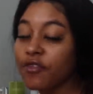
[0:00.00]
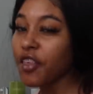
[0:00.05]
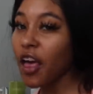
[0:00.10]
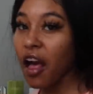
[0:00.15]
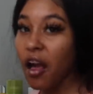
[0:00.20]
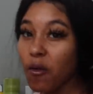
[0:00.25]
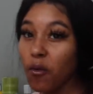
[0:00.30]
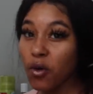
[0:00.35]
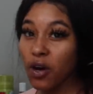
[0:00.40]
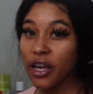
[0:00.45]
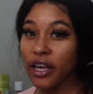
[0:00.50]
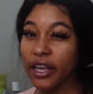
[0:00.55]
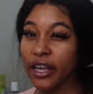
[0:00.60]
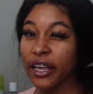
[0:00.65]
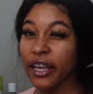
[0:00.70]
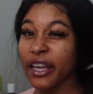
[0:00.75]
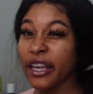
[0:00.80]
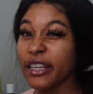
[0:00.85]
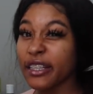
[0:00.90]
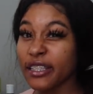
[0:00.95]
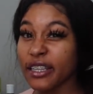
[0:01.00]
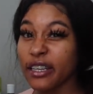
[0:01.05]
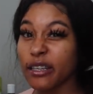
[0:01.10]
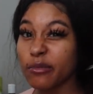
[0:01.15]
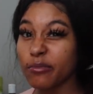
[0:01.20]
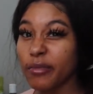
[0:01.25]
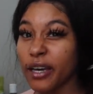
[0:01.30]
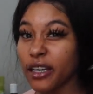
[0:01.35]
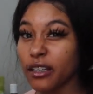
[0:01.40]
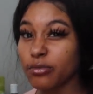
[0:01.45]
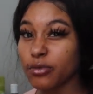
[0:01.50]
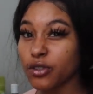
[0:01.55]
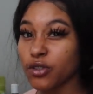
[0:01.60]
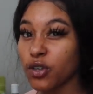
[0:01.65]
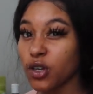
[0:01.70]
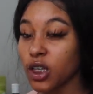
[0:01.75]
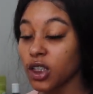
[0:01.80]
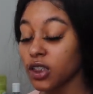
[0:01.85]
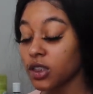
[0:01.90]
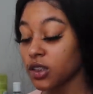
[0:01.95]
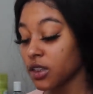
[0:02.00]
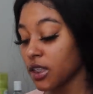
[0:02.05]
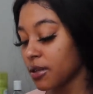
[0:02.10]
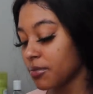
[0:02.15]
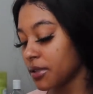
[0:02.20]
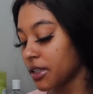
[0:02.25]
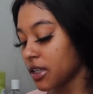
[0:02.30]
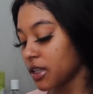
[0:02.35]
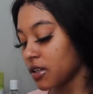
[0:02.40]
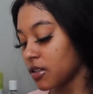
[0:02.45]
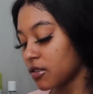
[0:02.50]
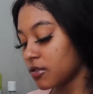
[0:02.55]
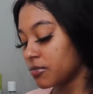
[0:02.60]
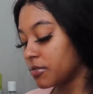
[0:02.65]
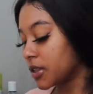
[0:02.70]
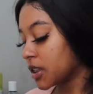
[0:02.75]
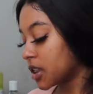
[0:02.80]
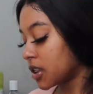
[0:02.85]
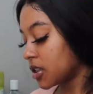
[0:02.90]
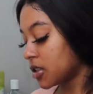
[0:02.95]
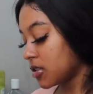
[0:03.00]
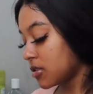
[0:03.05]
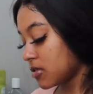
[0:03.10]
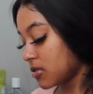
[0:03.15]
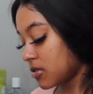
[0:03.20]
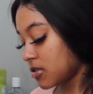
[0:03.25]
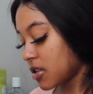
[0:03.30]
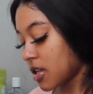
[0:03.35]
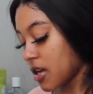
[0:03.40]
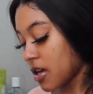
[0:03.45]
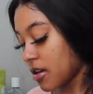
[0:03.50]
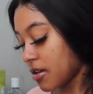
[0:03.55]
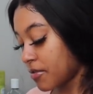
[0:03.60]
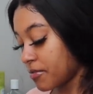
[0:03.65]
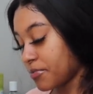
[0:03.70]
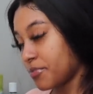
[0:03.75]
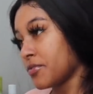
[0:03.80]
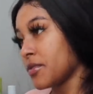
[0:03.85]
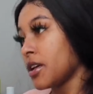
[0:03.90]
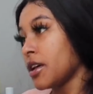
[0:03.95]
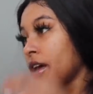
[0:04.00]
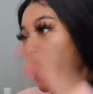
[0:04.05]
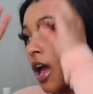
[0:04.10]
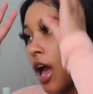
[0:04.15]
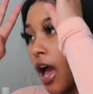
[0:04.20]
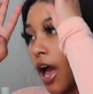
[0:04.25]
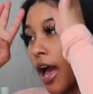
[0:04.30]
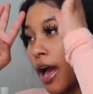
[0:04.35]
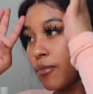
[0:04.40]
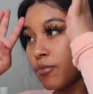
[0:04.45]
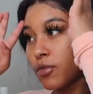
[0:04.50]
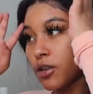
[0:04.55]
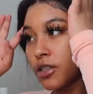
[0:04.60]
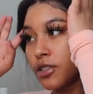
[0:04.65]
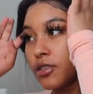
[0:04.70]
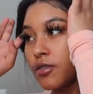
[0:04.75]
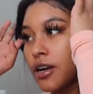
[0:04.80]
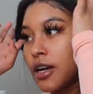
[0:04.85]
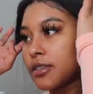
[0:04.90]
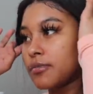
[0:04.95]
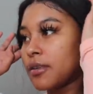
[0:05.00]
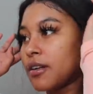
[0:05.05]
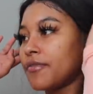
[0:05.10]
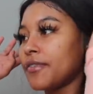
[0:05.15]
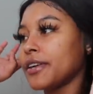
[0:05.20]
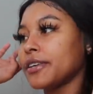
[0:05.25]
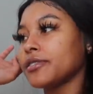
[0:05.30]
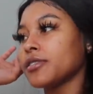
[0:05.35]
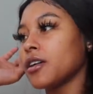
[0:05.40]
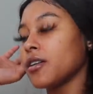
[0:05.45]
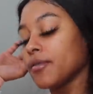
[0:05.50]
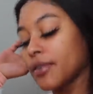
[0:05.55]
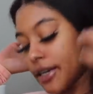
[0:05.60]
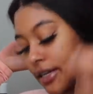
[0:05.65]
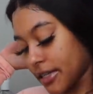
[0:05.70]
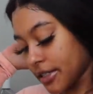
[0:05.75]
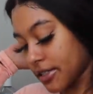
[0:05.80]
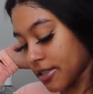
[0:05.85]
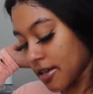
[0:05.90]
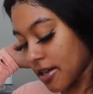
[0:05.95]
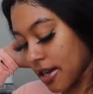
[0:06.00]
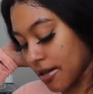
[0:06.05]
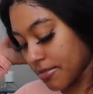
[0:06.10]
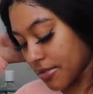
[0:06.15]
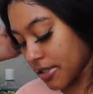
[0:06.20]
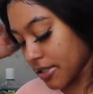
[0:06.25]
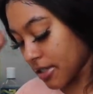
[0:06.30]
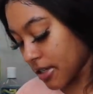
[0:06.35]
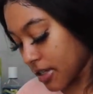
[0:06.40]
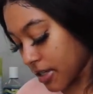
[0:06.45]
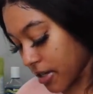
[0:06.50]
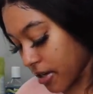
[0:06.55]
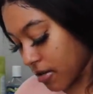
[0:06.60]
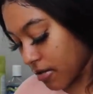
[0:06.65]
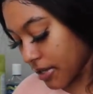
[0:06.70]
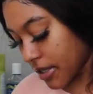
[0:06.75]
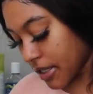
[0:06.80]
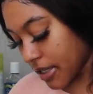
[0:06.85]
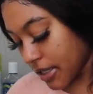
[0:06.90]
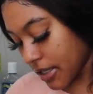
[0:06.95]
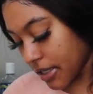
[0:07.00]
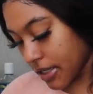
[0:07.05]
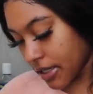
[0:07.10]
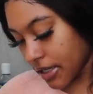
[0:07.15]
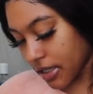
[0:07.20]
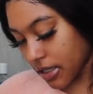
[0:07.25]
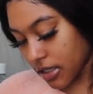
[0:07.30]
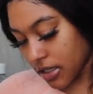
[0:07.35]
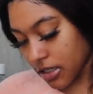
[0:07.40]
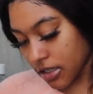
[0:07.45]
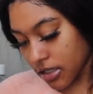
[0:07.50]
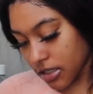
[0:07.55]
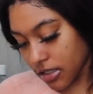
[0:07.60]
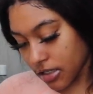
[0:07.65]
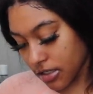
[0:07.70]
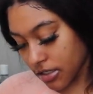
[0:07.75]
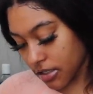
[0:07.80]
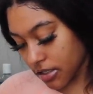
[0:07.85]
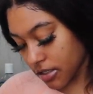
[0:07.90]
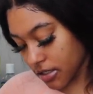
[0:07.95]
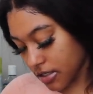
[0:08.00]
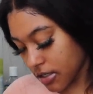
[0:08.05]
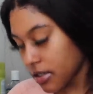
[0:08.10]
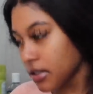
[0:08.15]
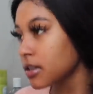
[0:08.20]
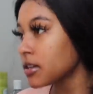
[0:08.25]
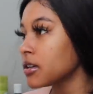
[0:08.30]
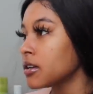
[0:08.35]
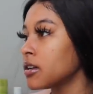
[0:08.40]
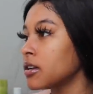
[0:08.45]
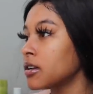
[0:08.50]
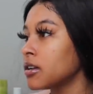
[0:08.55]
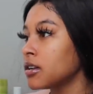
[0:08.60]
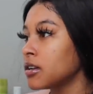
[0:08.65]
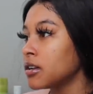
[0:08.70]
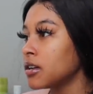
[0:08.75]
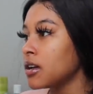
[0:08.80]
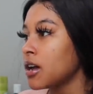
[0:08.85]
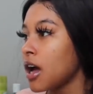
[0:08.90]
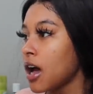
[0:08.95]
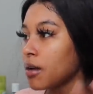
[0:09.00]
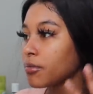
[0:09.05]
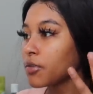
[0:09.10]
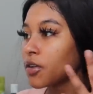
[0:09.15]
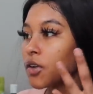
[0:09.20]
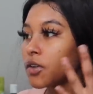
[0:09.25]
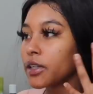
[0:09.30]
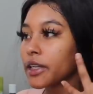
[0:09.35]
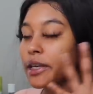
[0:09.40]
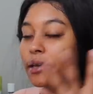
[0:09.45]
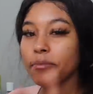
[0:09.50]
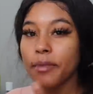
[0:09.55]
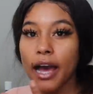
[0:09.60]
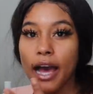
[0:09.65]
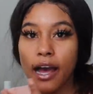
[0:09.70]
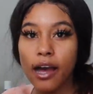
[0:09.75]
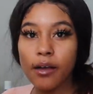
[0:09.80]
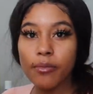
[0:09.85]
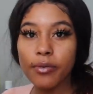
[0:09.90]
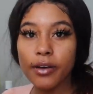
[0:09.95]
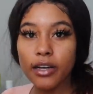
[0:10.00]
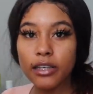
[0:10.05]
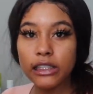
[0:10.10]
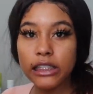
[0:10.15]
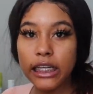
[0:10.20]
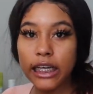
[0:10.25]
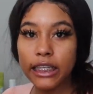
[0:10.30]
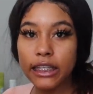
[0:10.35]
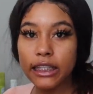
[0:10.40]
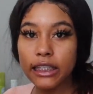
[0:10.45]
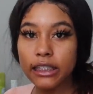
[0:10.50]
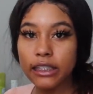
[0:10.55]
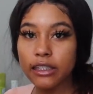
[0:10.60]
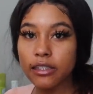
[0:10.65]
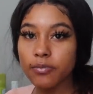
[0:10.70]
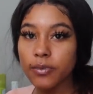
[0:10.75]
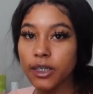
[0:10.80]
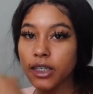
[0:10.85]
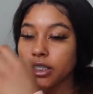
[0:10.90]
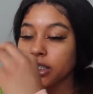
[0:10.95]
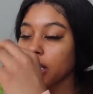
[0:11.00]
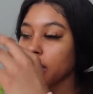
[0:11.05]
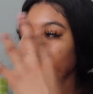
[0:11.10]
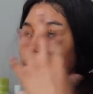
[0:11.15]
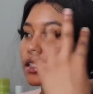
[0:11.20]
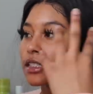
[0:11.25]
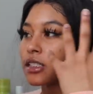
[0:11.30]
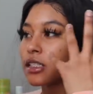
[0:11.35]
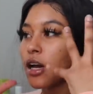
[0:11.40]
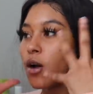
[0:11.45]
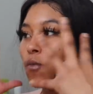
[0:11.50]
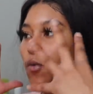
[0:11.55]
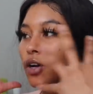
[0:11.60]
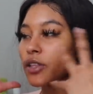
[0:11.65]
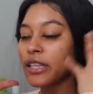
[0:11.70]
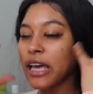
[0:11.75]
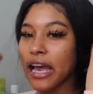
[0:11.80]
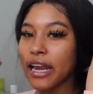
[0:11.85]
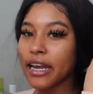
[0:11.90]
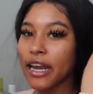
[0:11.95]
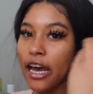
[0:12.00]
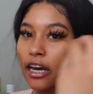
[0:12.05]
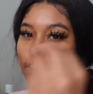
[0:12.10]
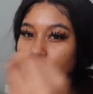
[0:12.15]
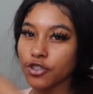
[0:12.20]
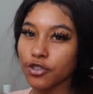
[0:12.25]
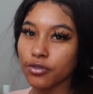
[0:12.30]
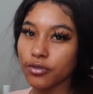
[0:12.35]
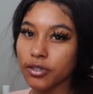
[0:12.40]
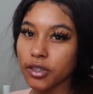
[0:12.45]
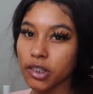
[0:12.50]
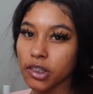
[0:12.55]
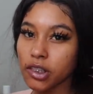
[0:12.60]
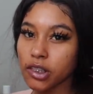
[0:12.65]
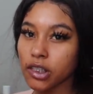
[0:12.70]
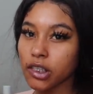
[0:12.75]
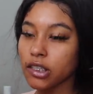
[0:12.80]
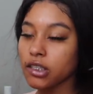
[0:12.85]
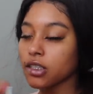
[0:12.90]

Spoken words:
If y'all want an in-depth makeup tutorial, let me know, because yeah, I moisturized my face already. So I'm just gonna go in and I'm gonna leave my eyebrows like this because I just want that natural look.